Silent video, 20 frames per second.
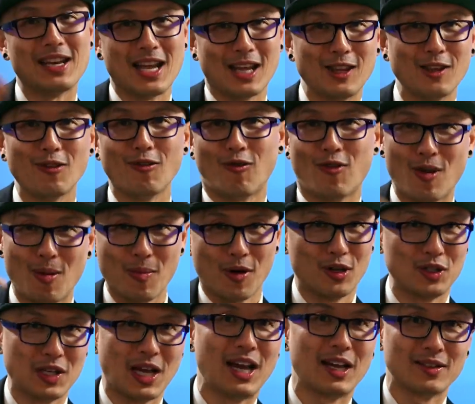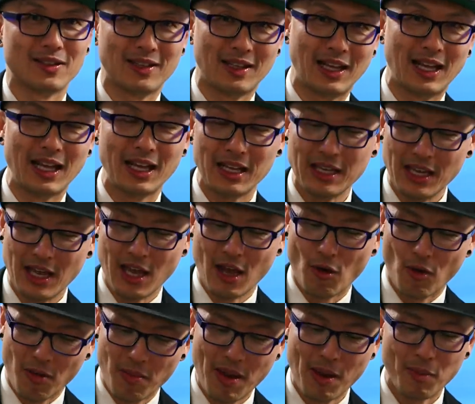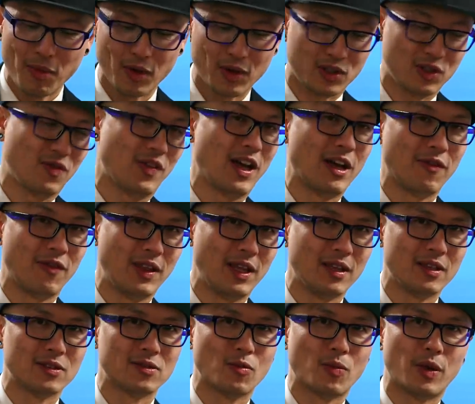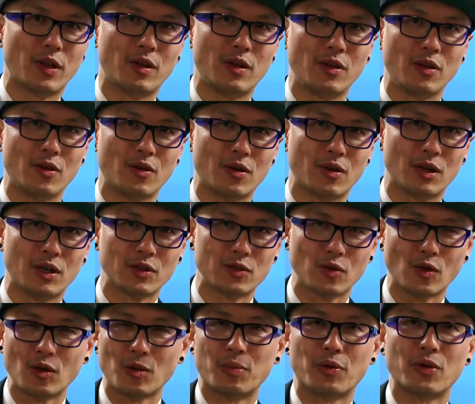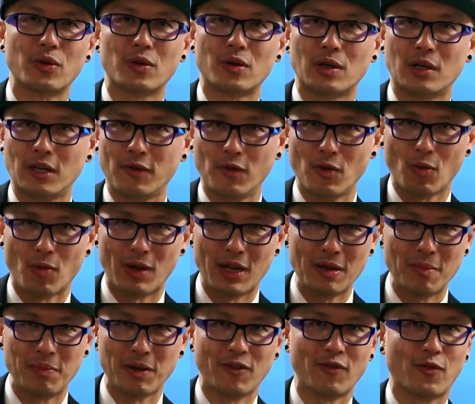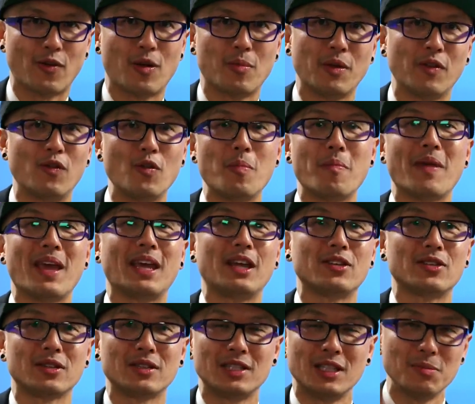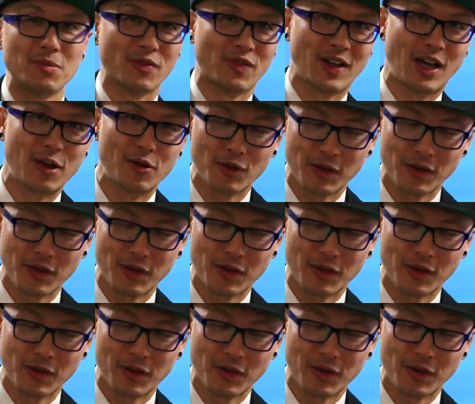get nothing from our talk today, remember those 5 things. Whether you're a solopreneur, if you run a big firm, if you're managing a team of